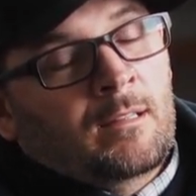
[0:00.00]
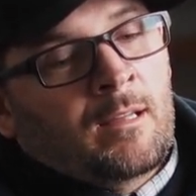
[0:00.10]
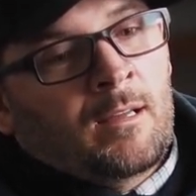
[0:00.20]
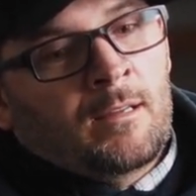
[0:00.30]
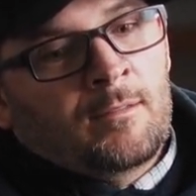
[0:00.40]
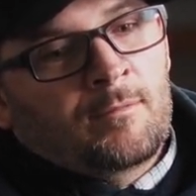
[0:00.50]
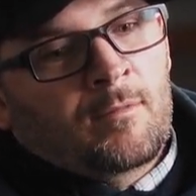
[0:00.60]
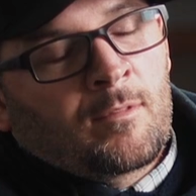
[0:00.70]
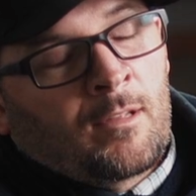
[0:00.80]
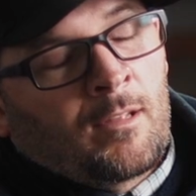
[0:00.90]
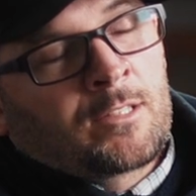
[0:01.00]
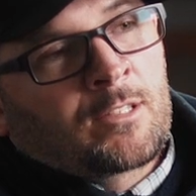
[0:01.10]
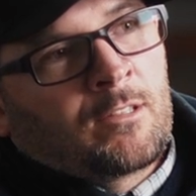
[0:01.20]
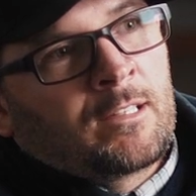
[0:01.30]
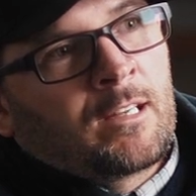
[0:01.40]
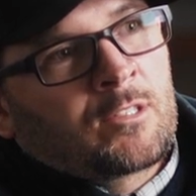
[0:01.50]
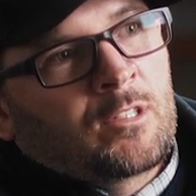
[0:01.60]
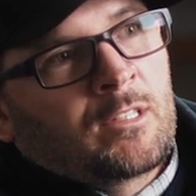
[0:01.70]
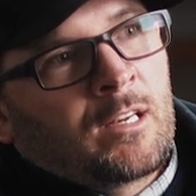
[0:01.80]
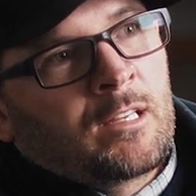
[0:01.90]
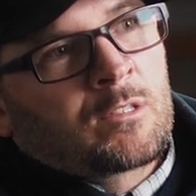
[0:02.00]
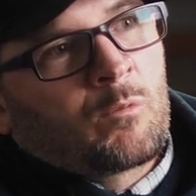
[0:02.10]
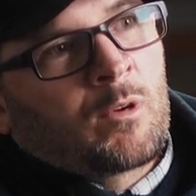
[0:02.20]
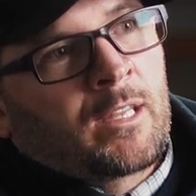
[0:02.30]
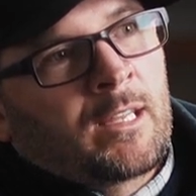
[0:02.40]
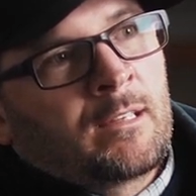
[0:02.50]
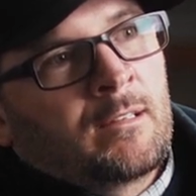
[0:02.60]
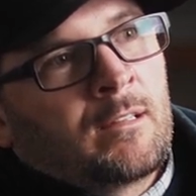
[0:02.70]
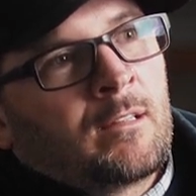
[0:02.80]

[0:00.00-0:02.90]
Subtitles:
the electrical industry that I used to work in.